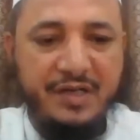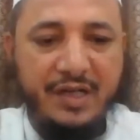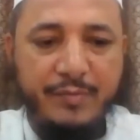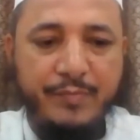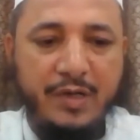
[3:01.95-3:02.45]

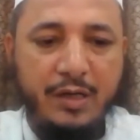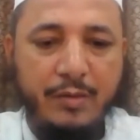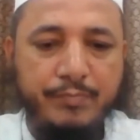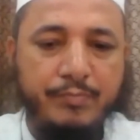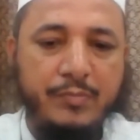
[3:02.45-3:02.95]
have
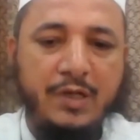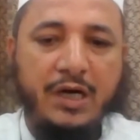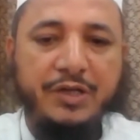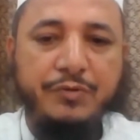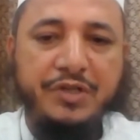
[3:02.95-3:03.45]

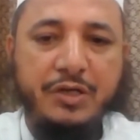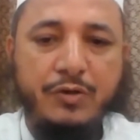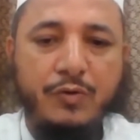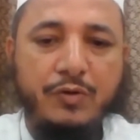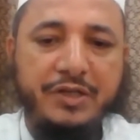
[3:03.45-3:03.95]
a unique
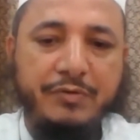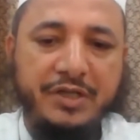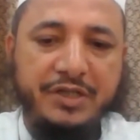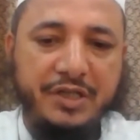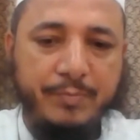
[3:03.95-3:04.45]
role
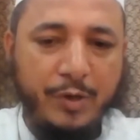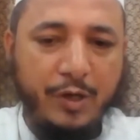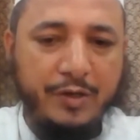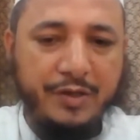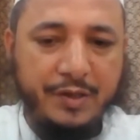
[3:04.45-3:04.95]
during these
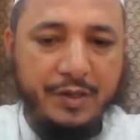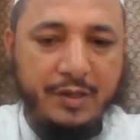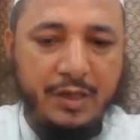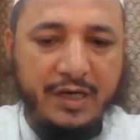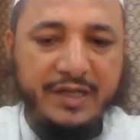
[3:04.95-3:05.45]
processes,
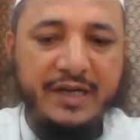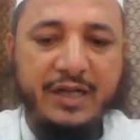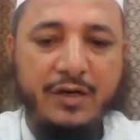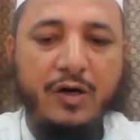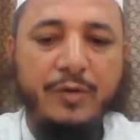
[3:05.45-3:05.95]
and that
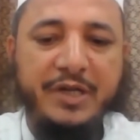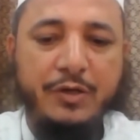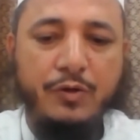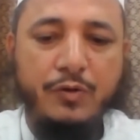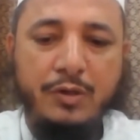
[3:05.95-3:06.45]
cannot be
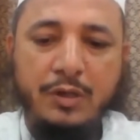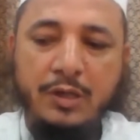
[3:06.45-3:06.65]
ignored.